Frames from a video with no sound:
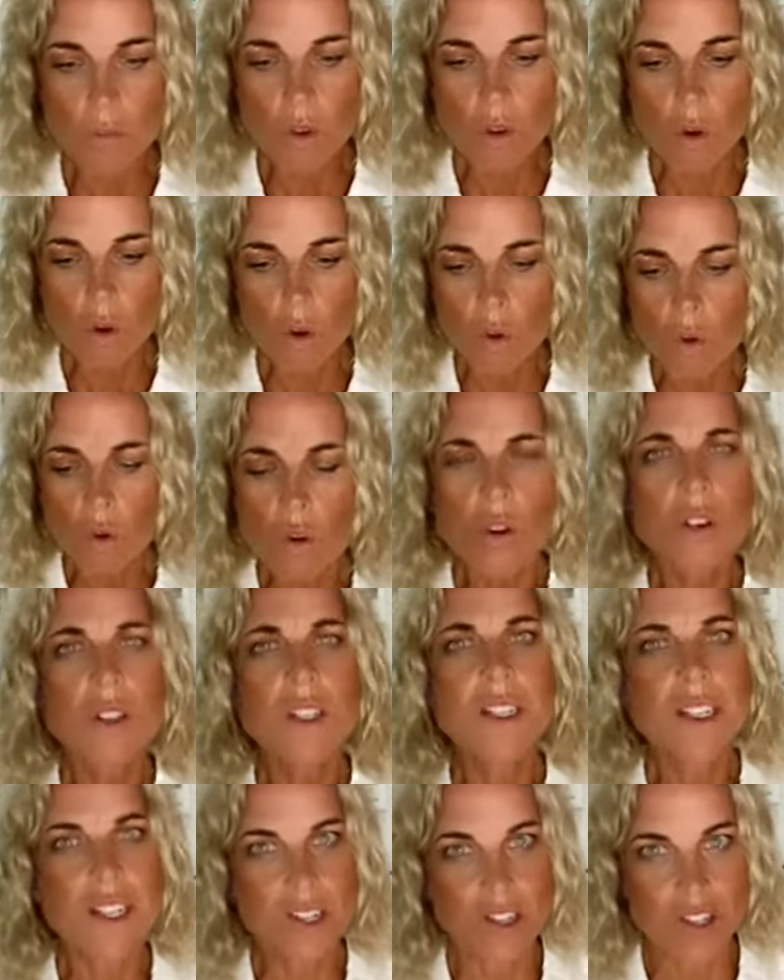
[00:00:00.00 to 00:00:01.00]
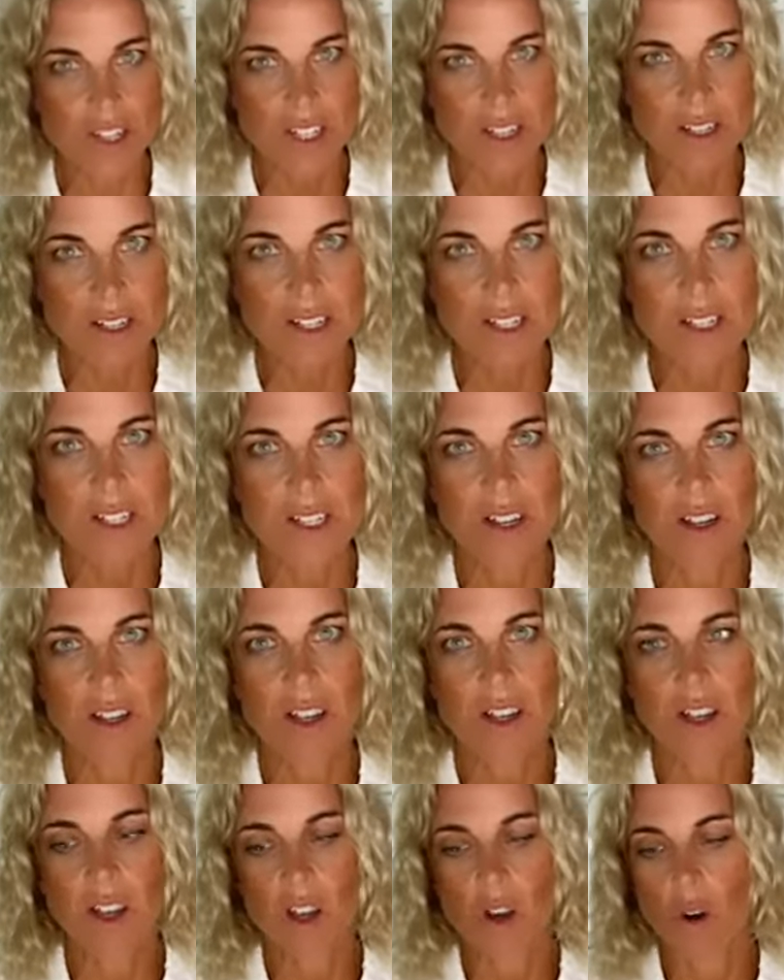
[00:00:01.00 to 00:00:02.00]
All good decisions,
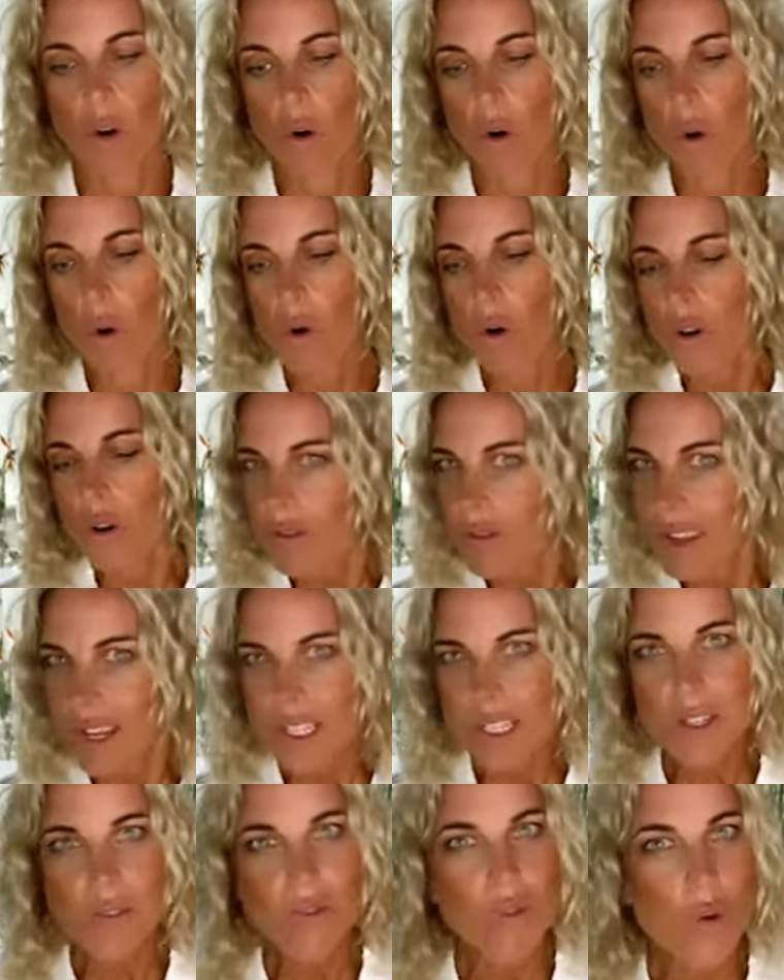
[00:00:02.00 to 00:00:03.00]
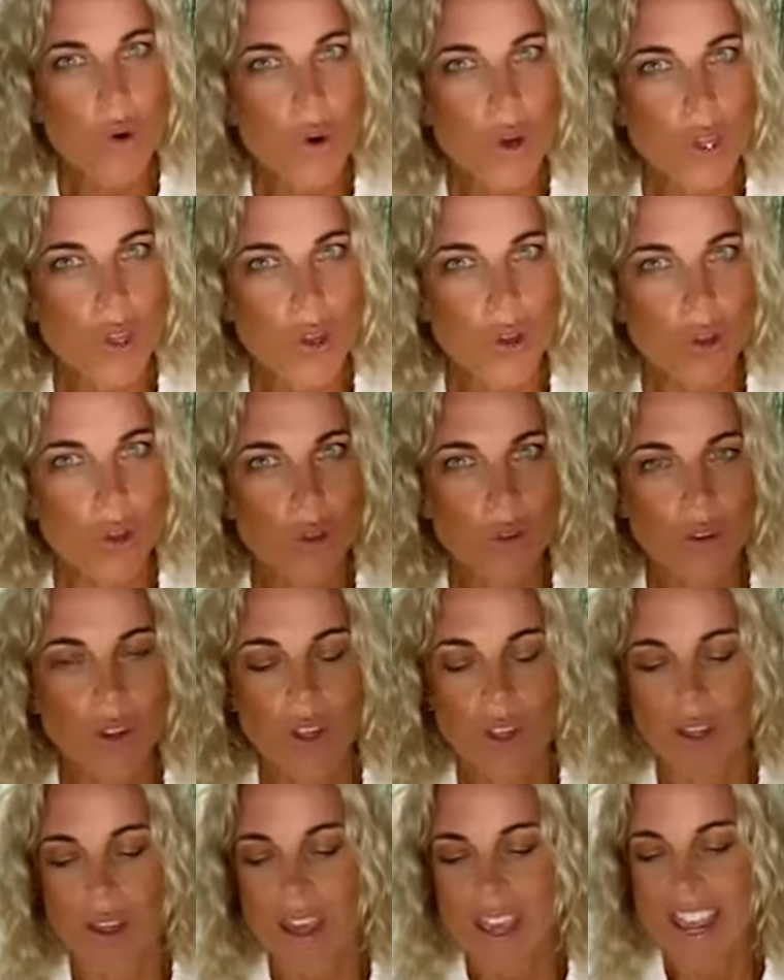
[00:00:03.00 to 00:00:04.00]
all good things for you,
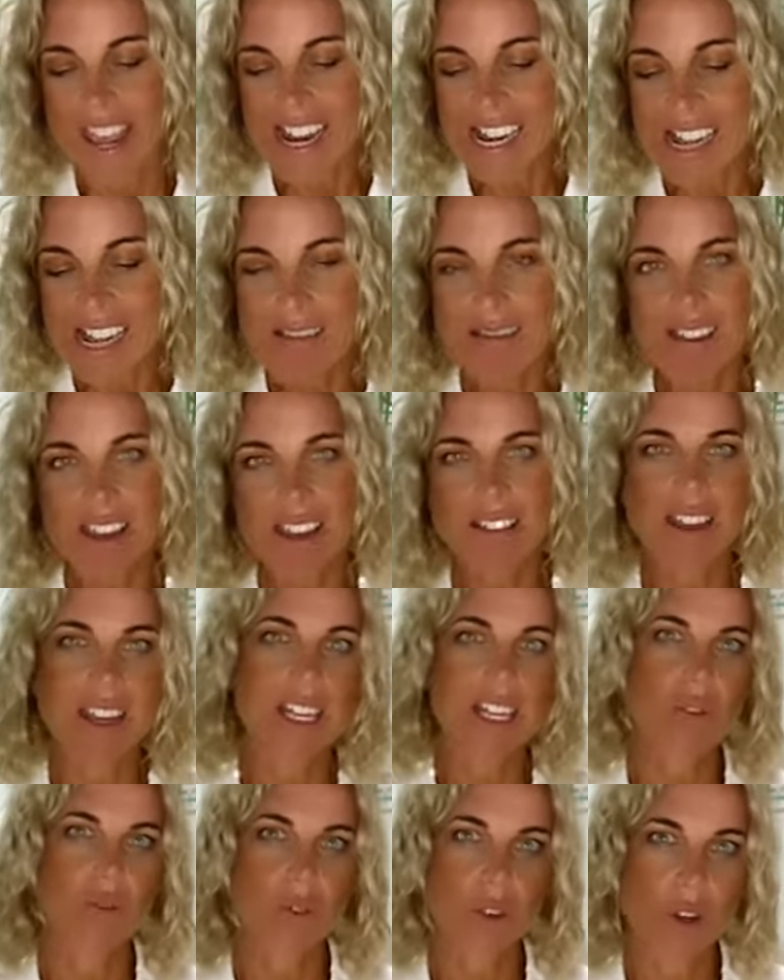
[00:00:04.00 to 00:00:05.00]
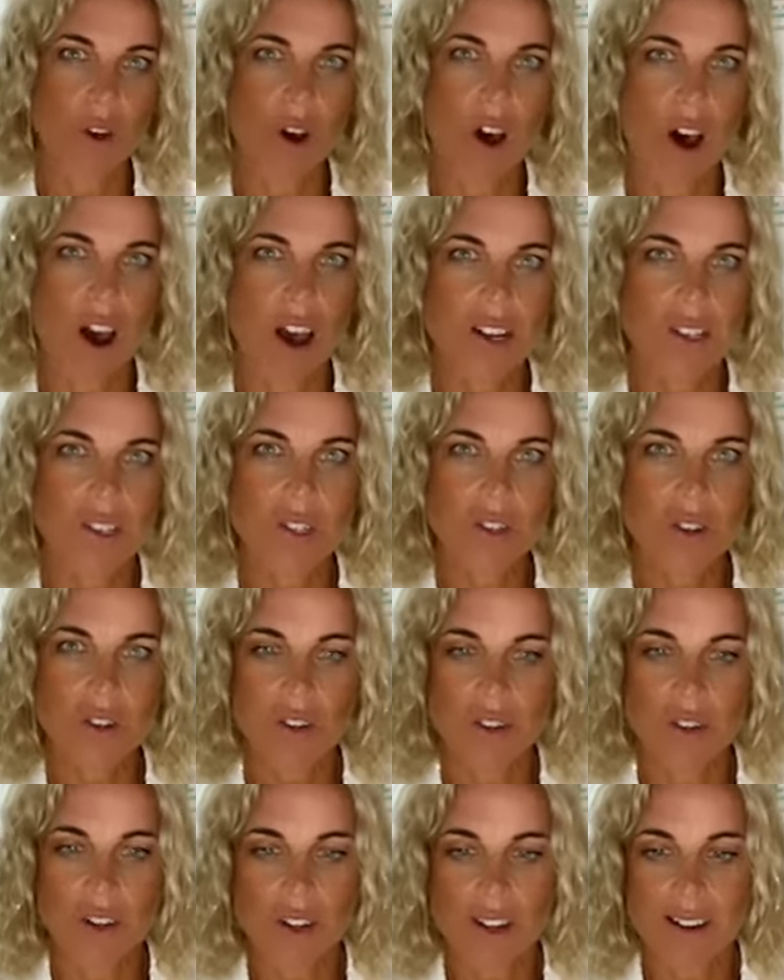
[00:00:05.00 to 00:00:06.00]
anything that is for your highest
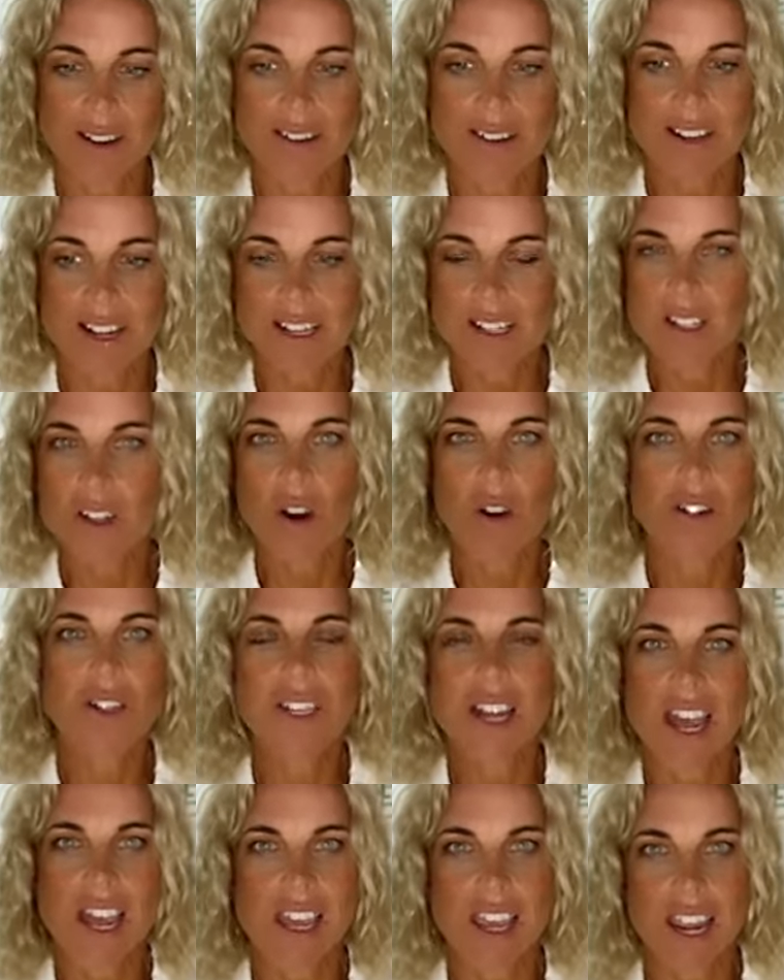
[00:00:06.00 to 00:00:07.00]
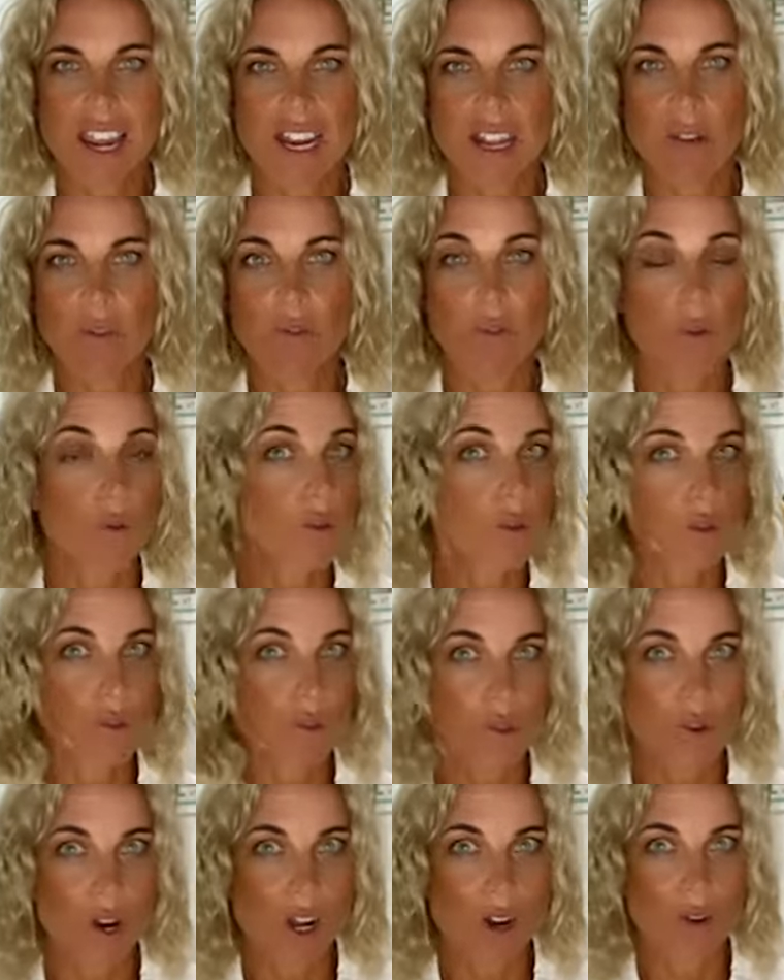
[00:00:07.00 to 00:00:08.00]
good does not take any force or
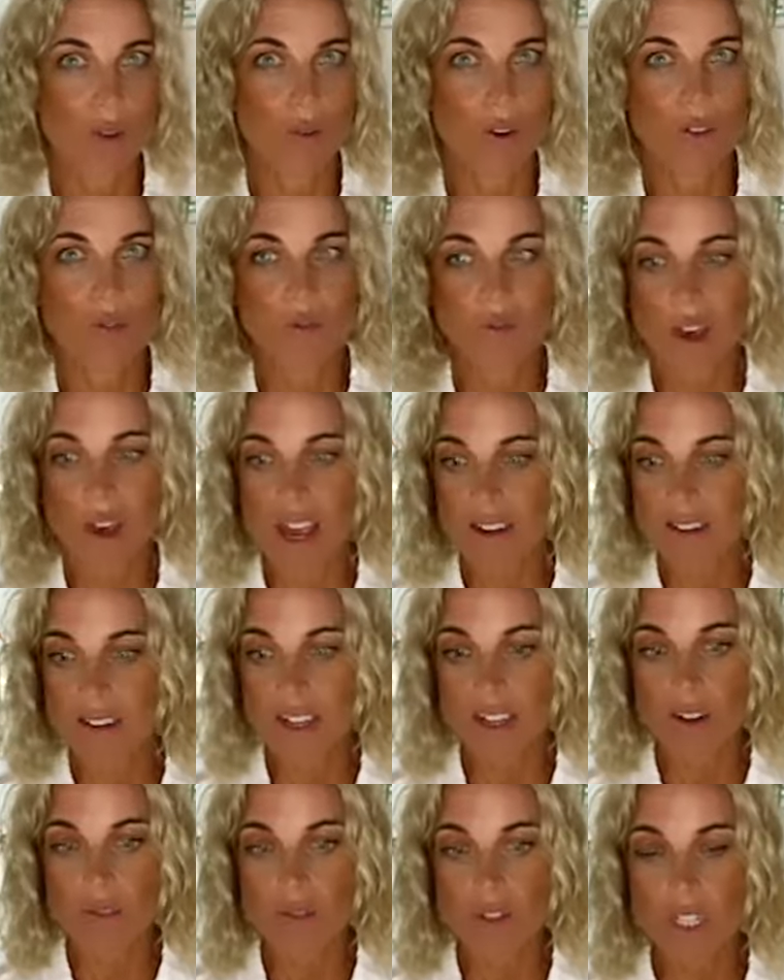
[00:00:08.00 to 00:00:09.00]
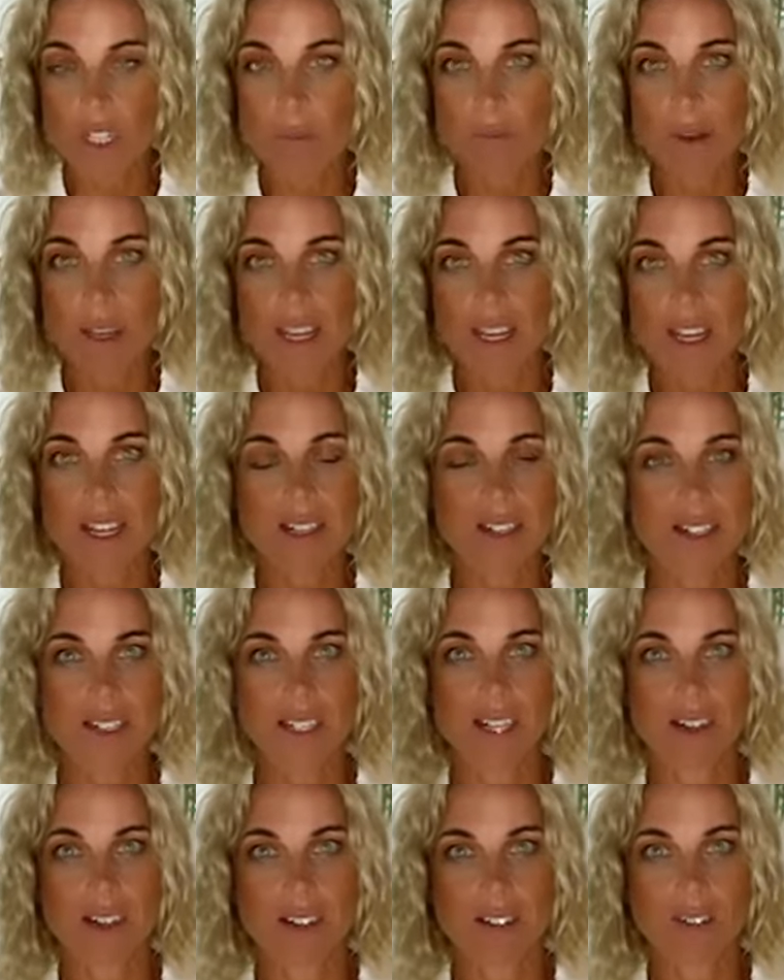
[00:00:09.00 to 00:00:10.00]
struggle. In fact, it'll just be
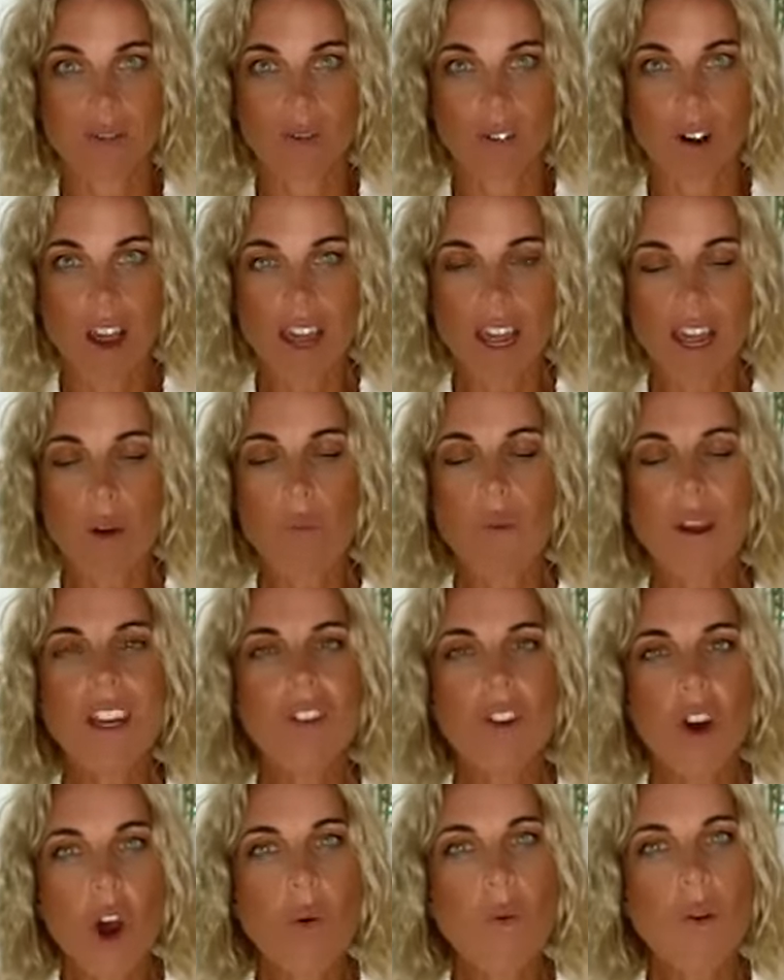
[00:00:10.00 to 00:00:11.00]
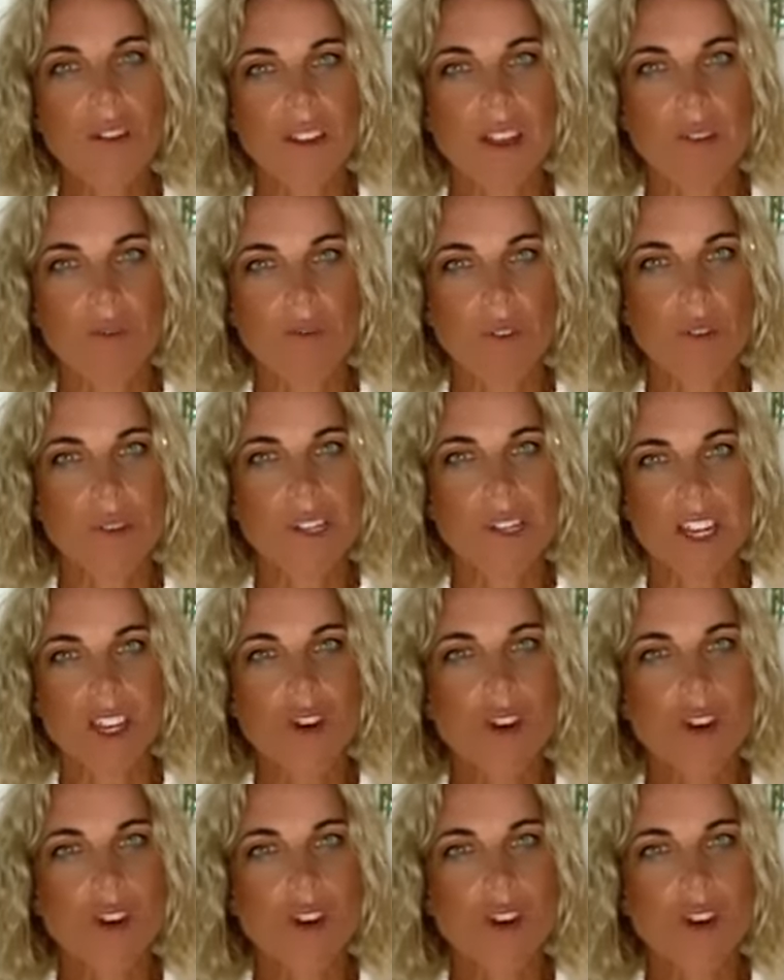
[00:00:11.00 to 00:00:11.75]
instant. Right? And we know what that feels like.